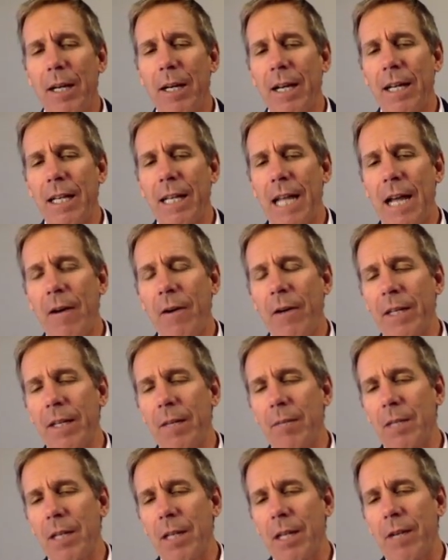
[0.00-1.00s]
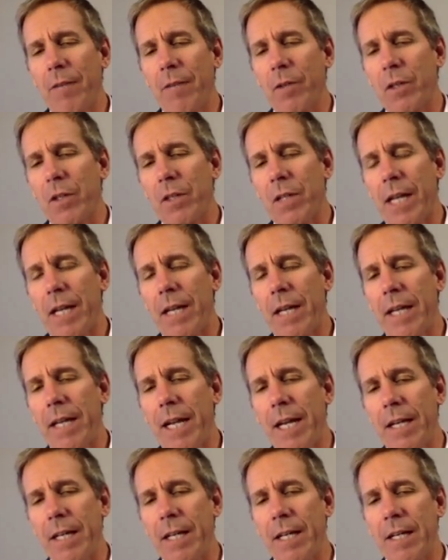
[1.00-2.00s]
But allowing them to leverage that
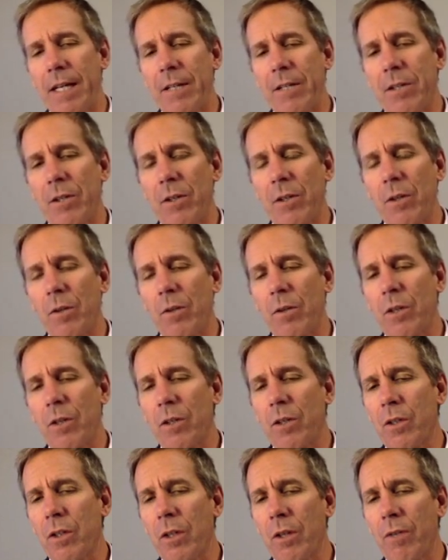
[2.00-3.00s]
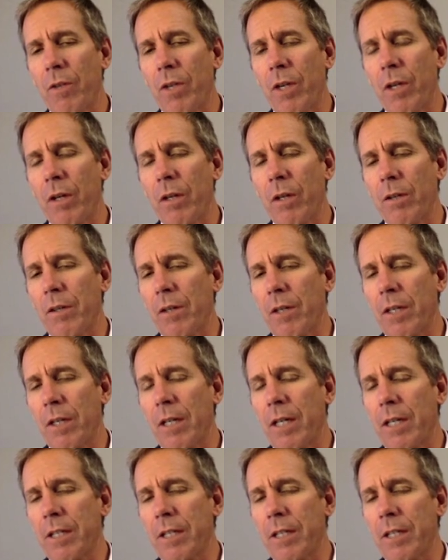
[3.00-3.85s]
data to serve their